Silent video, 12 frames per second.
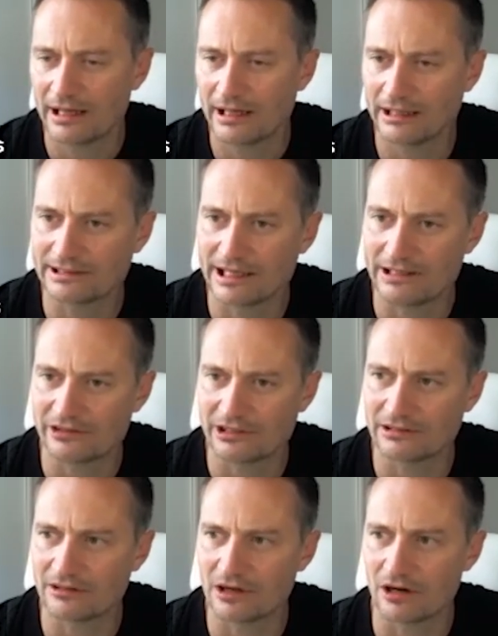it gets
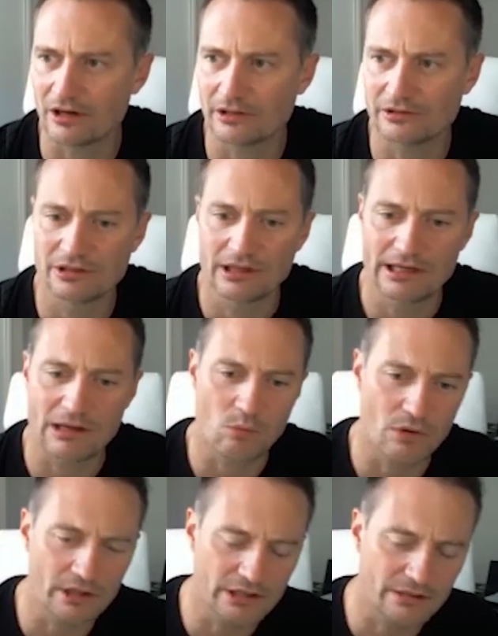enlarged. Now,
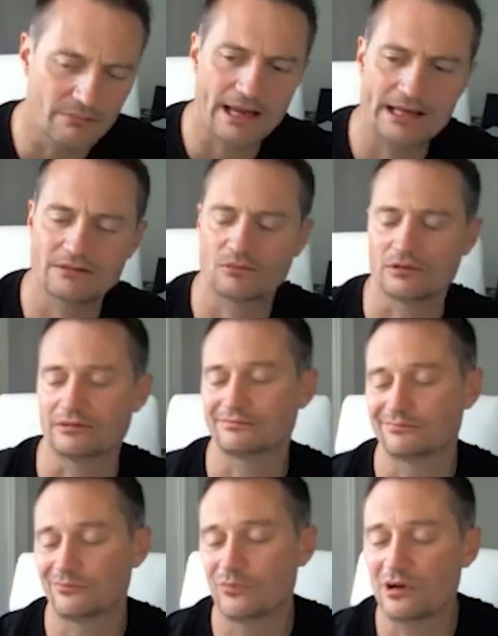one of
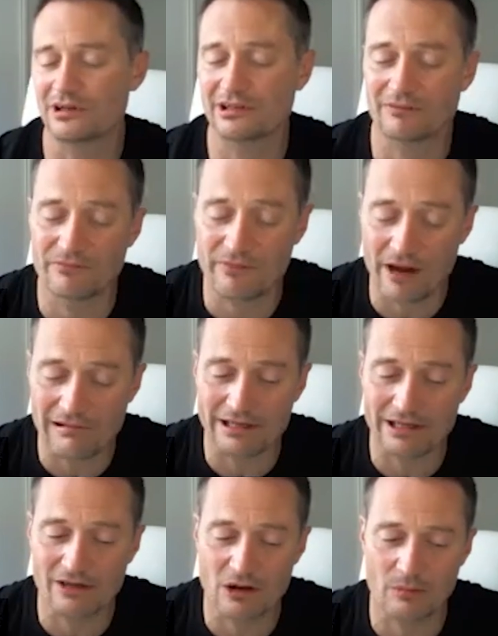the
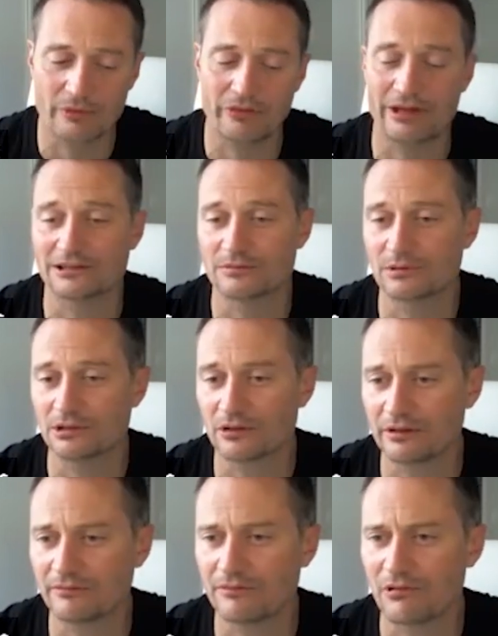very common things we're
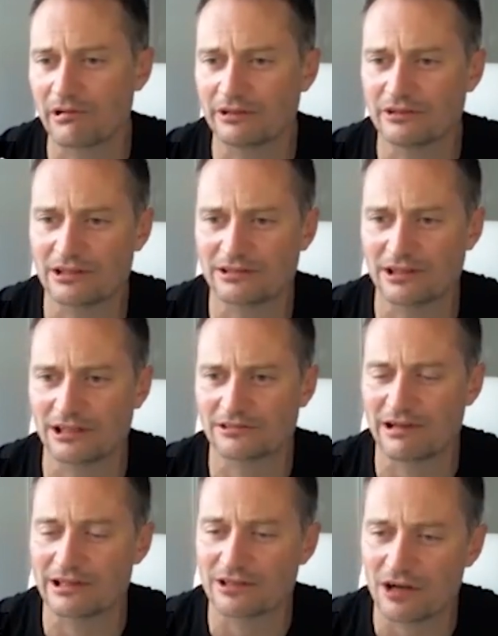looking for in a chest
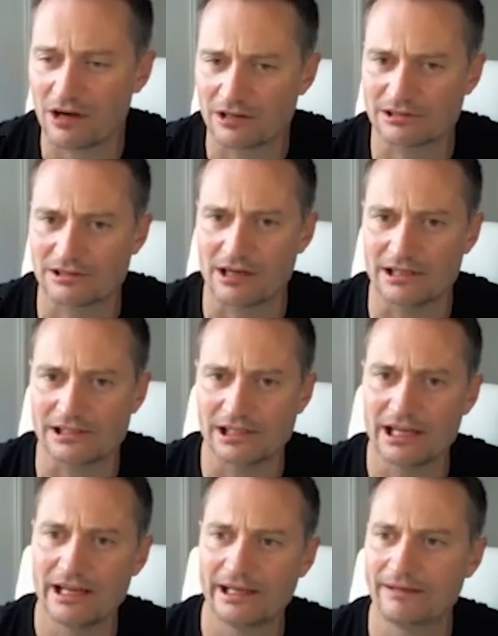x-ray is heart
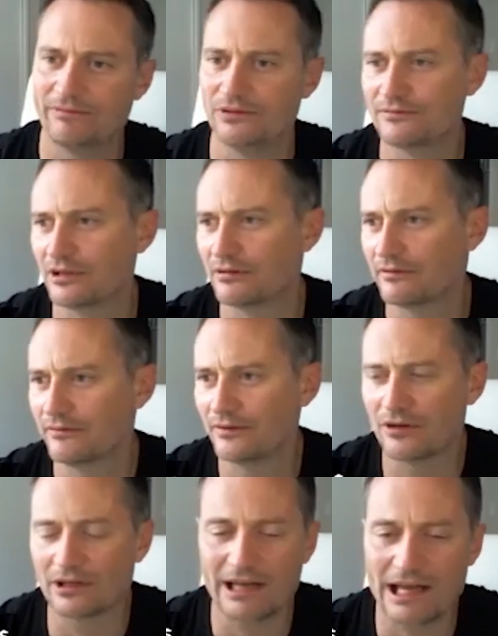size. If you've
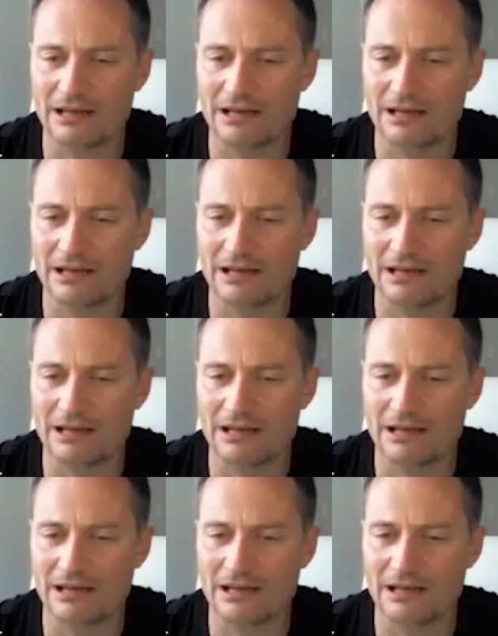got an